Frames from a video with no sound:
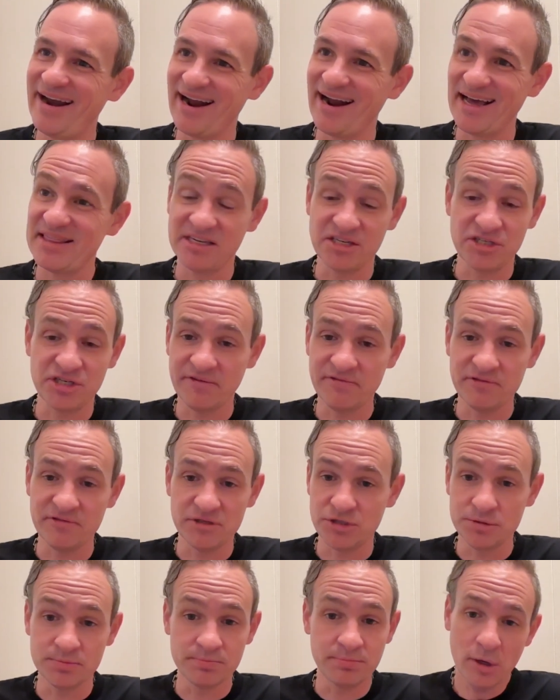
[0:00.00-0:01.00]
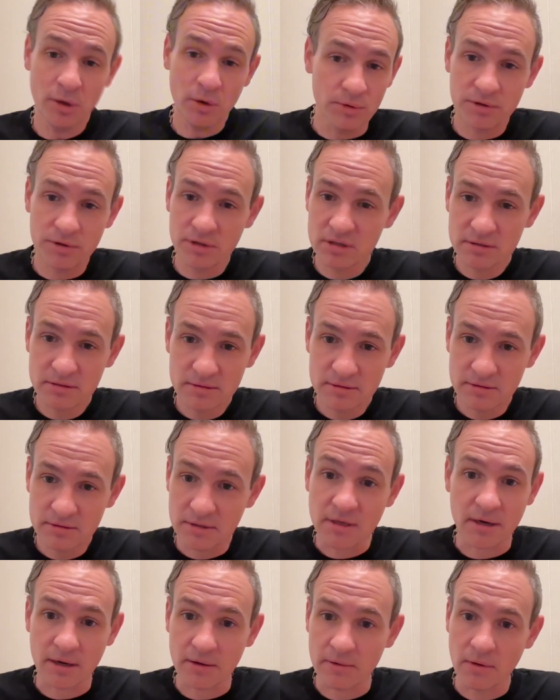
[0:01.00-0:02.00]
I think Jeff is just both,
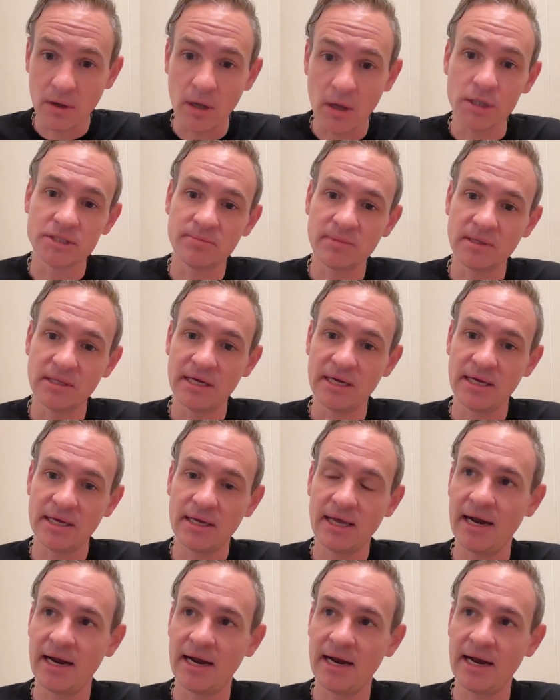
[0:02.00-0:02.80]
ultimately.